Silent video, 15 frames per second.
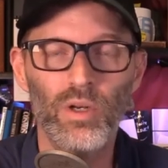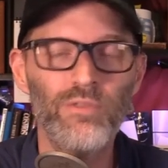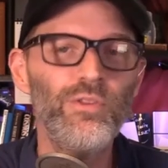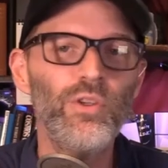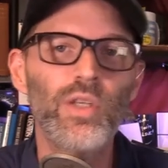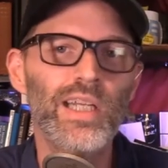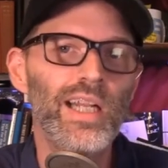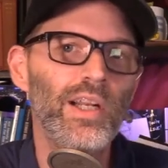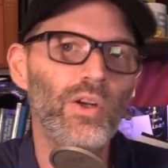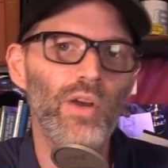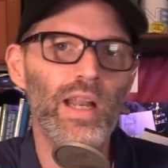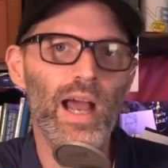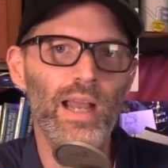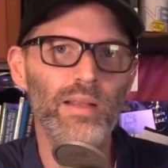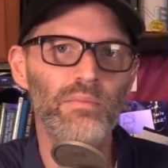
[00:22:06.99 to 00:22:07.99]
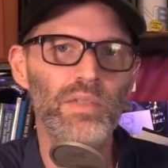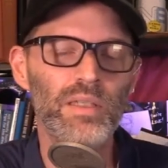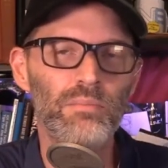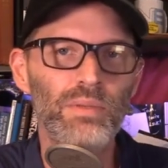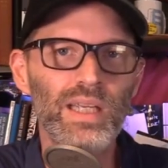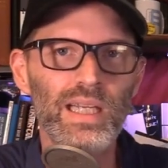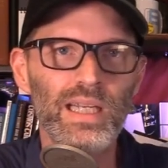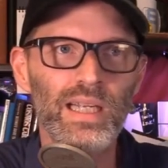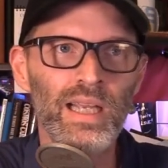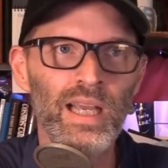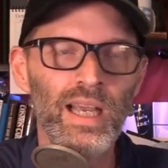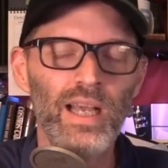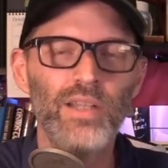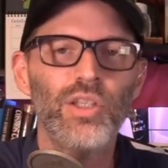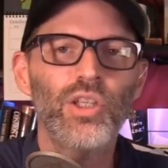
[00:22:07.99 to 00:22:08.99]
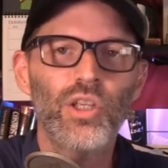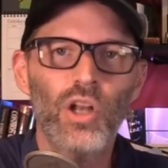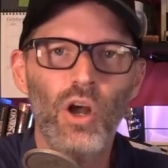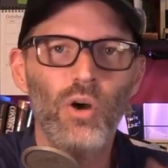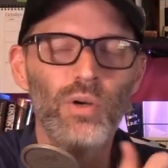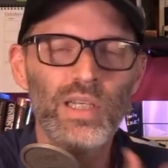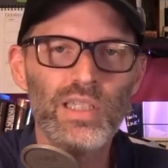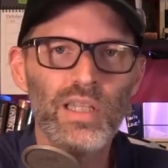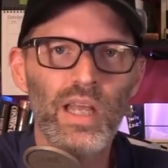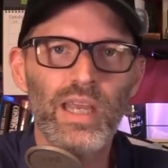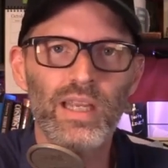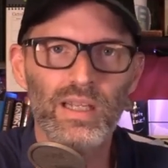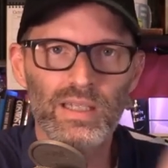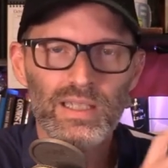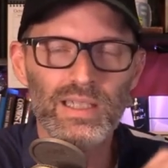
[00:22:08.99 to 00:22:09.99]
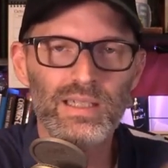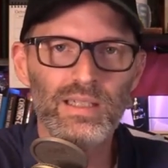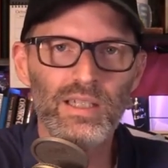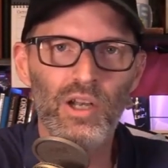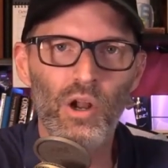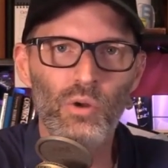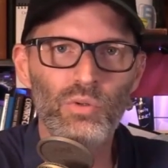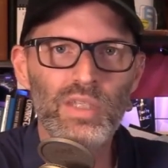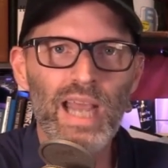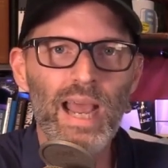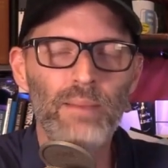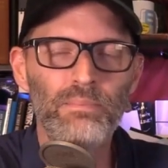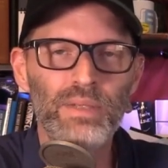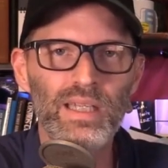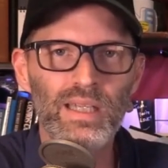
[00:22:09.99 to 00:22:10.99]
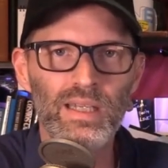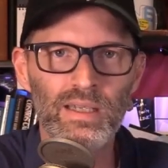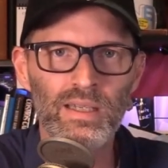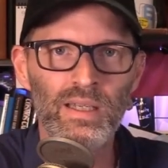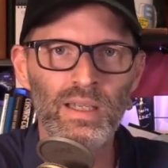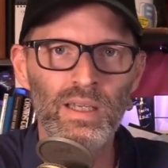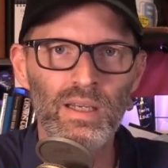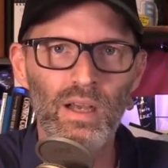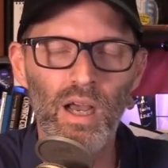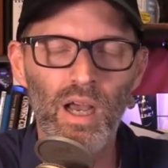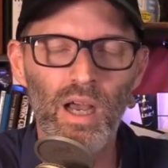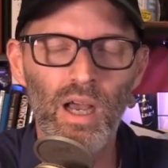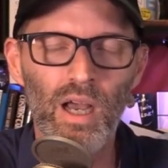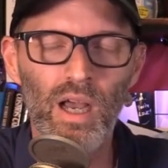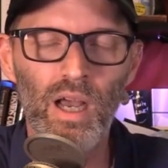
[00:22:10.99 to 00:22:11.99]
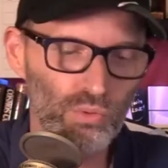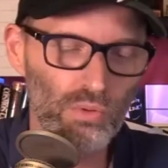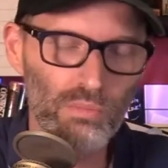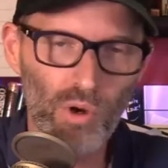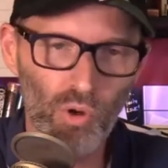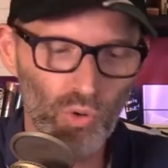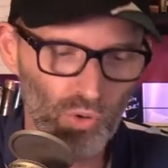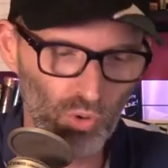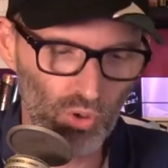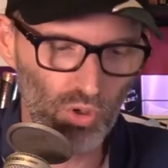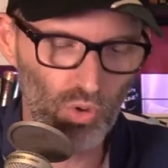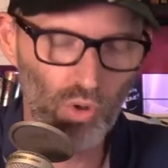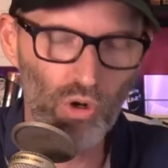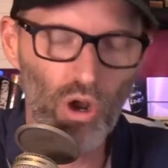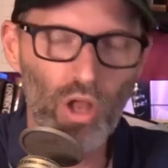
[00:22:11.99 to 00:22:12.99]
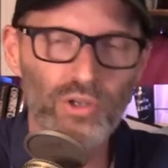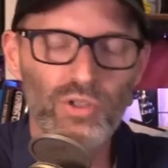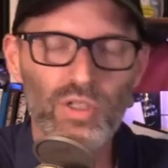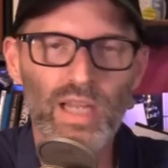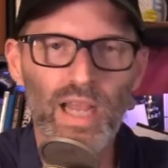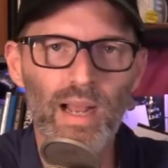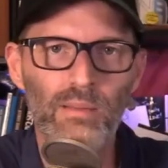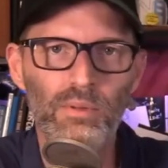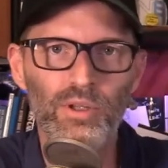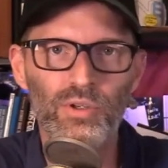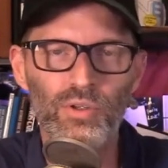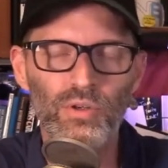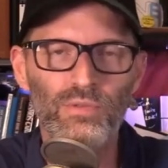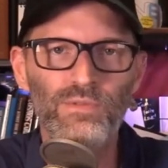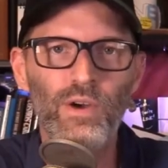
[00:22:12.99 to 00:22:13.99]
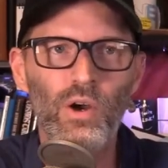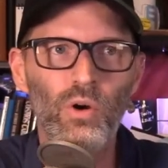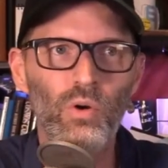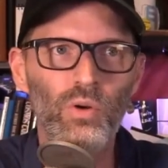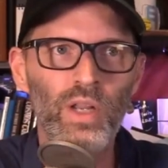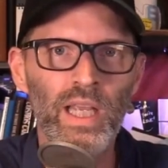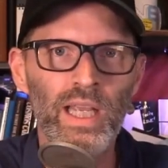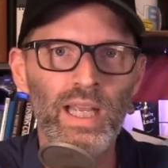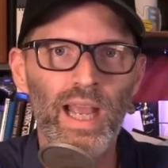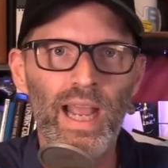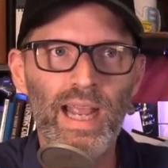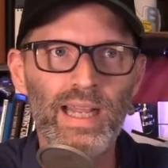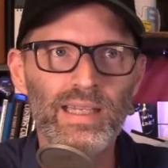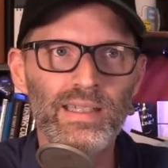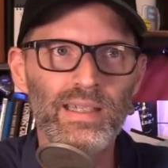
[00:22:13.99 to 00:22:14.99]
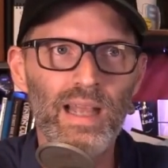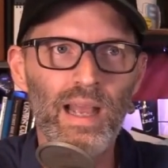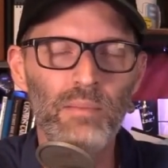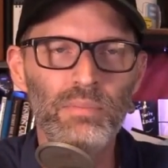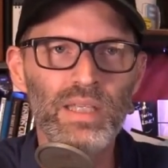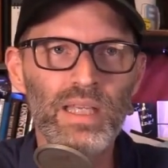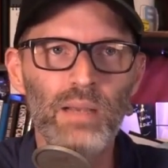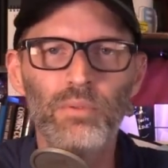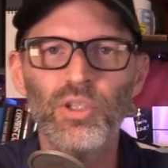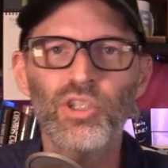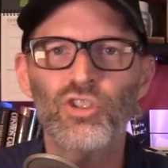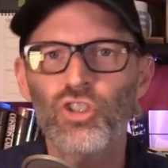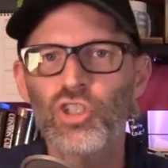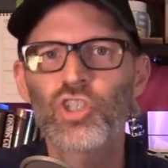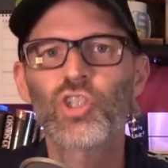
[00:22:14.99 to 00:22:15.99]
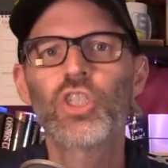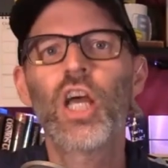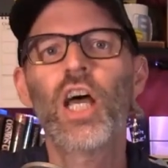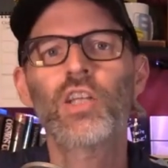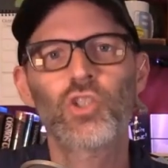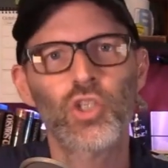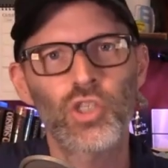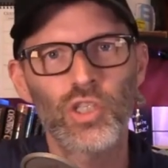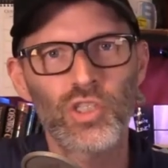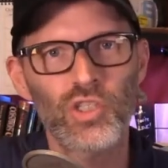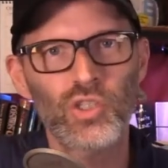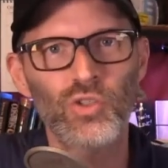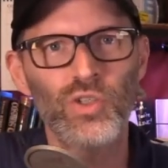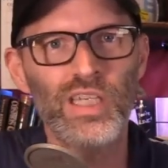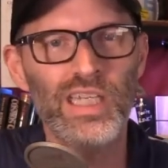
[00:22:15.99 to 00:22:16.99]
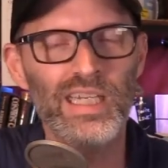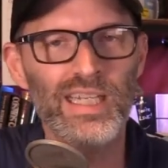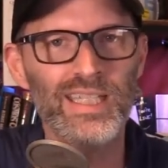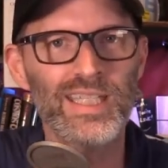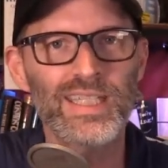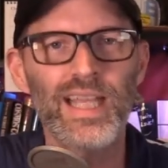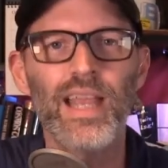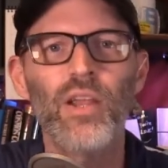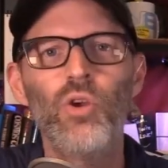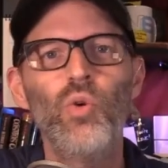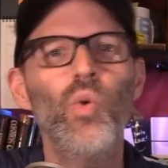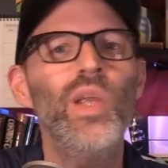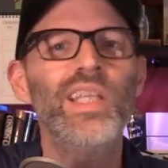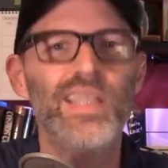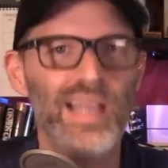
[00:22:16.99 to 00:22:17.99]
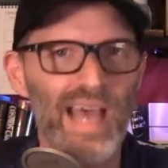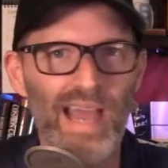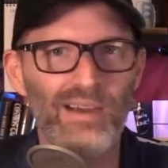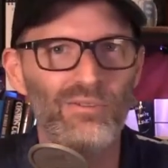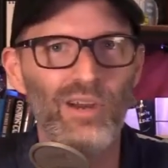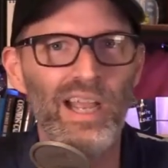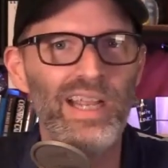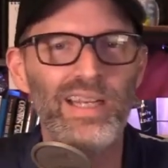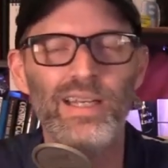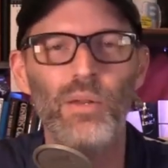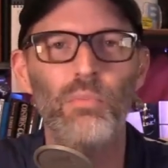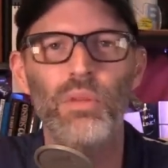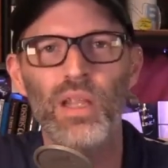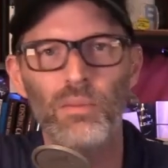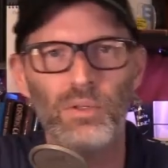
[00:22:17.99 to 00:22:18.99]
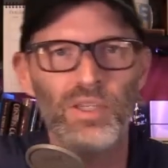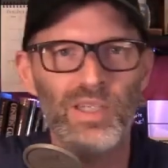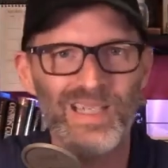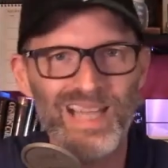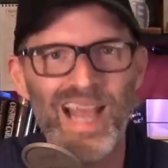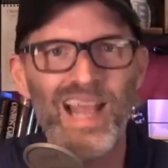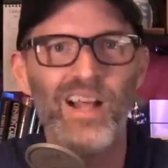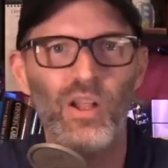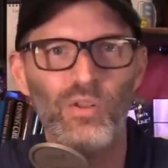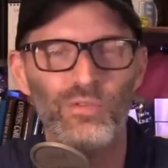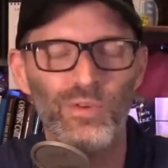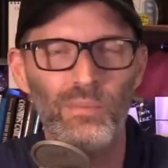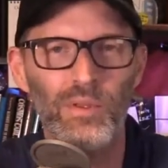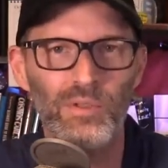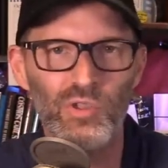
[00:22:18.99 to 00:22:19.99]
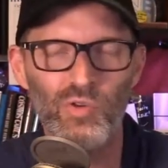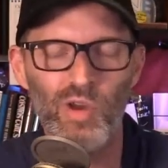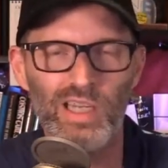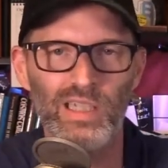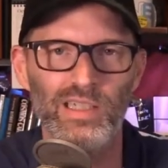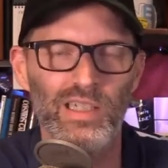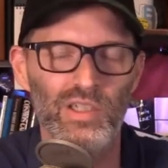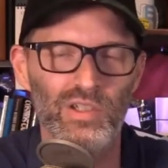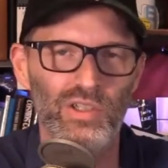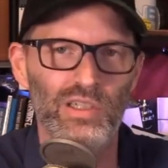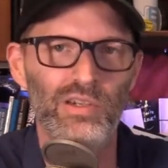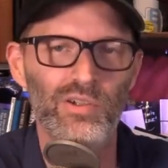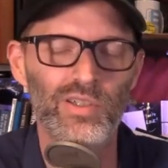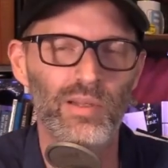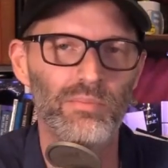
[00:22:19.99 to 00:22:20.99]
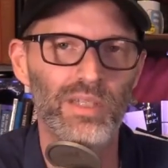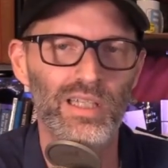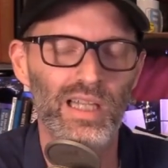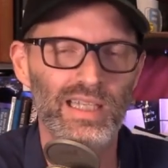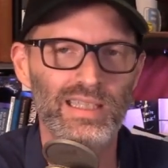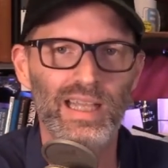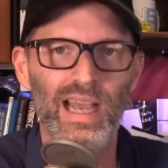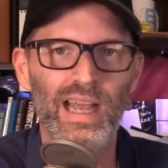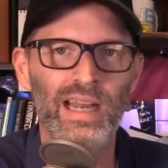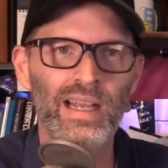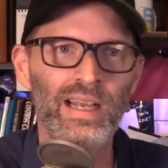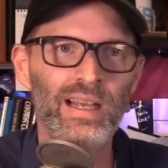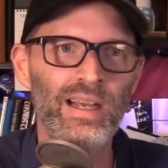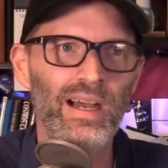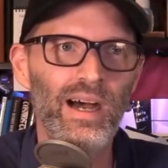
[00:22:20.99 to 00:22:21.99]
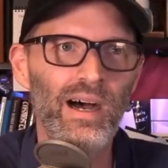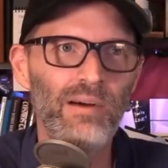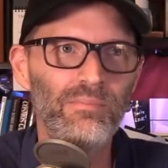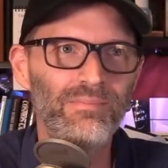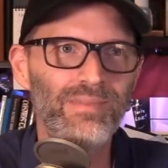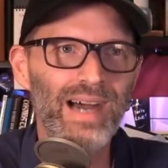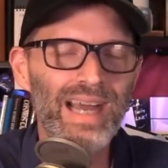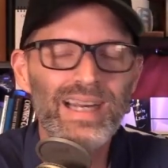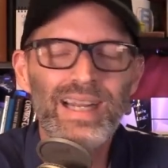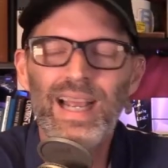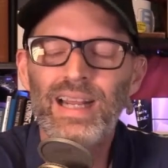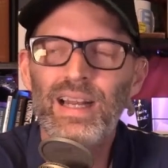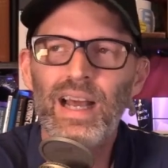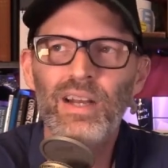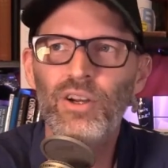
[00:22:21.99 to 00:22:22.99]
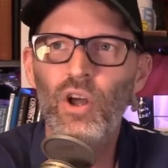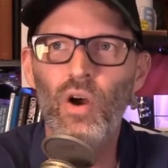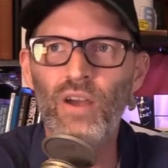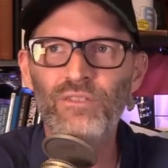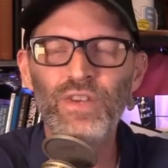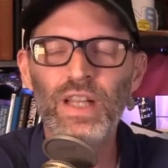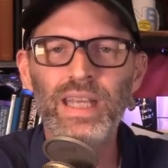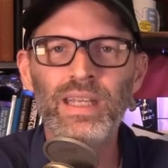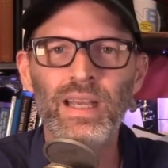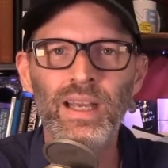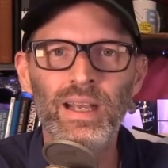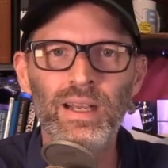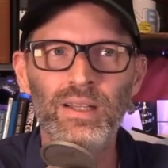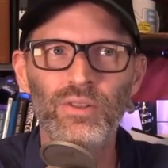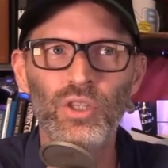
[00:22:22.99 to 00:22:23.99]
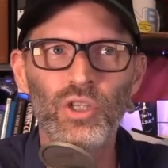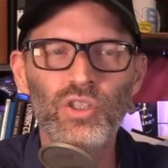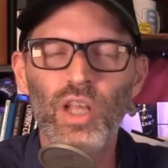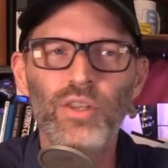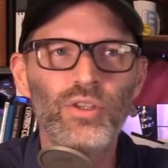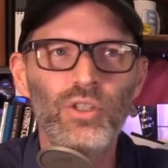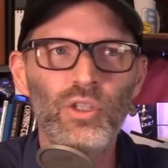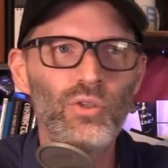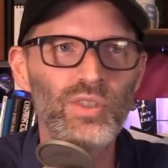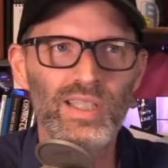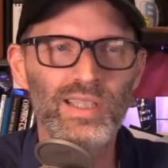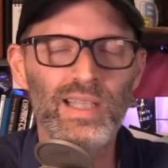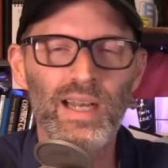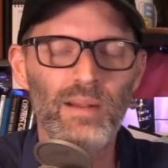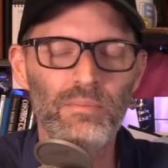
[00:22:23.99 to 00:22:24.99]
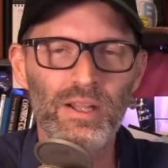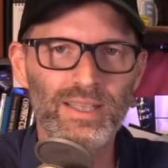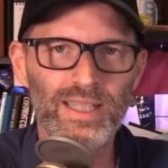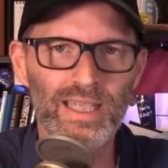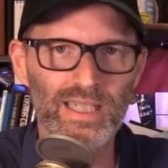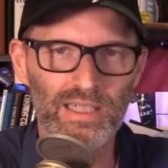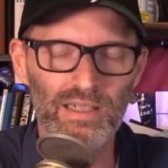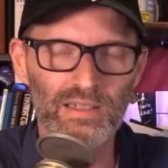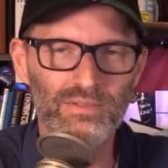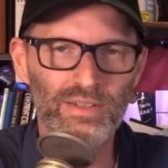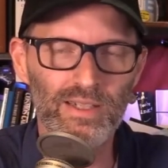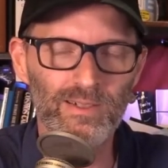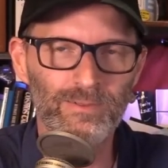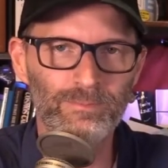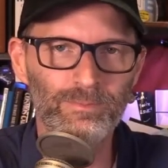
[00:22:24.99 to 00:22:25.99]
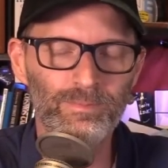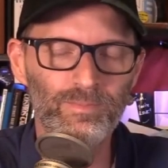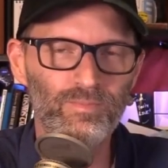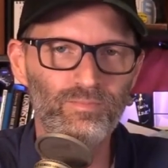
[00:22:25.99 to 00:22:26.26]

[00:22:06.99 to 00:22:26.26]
What if you could integrate IMDb and then you could always like you know tap in uh, with your remote or or on your tablet or your phone and and be able to just touch the screen and say who is that right and be able to tell from image recognition or something like that um, I, I i don't know i feel like there's other uses that i'm not thinking of here